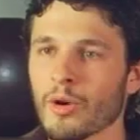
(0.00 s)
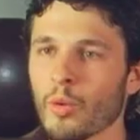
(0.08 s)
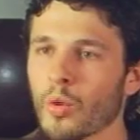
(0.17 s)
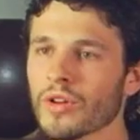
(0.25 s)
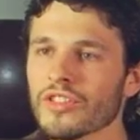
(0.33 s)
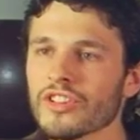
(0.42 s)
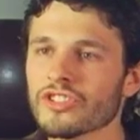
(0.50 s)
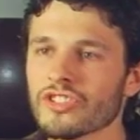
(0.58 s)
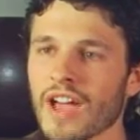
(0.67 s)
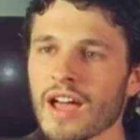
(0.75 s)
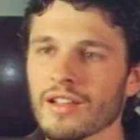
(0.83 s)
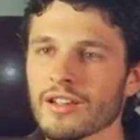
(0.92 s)
What's the
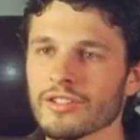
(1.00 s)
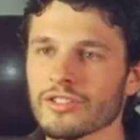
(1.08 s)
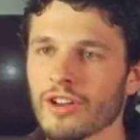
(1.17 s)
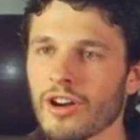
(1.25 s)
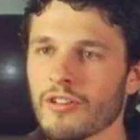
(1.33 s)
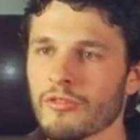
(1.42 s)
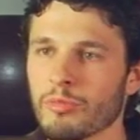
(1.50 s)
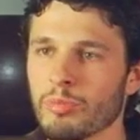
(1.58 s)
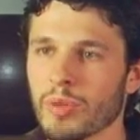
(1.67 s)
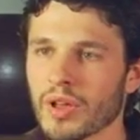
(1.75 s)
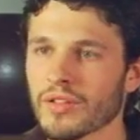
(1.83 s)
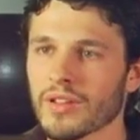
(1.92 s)
challenge of
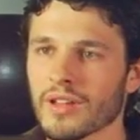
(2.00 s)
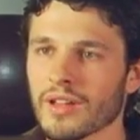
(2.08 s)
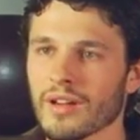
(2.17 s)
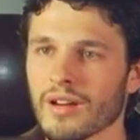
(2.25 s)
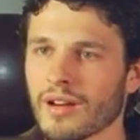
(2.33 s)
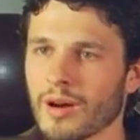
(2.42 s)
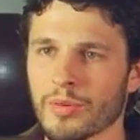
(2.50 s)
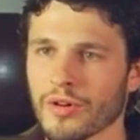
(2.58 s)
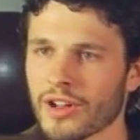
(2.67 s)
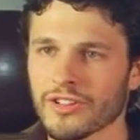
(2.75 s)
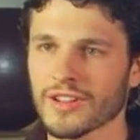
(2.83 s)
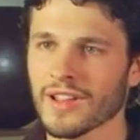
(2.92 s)
building a
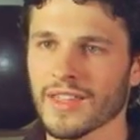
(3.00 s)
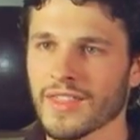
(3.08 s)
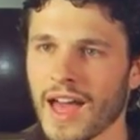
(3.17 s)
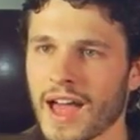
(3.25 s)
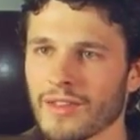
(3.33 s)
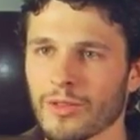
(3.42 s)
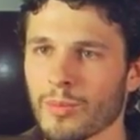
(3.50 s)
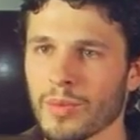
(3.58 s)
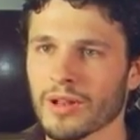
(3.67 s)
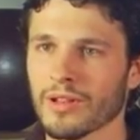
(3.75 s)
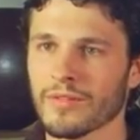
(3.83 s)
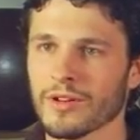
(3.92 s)
project like that in the
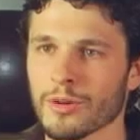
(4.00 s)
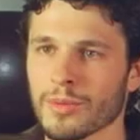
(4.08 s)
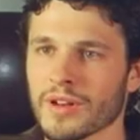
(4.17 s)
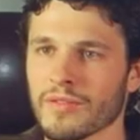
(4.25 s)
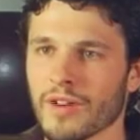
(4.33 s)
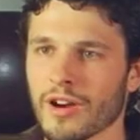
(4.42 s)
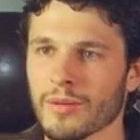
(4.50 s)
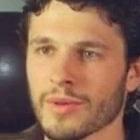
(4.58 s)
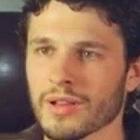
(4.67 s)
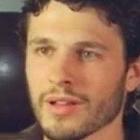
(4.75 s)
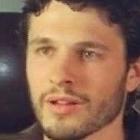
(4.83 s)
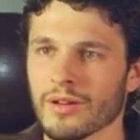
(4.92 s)
middle of an urban
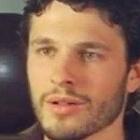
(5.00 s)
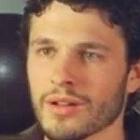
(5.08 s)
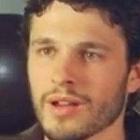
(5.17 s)
environment like Coney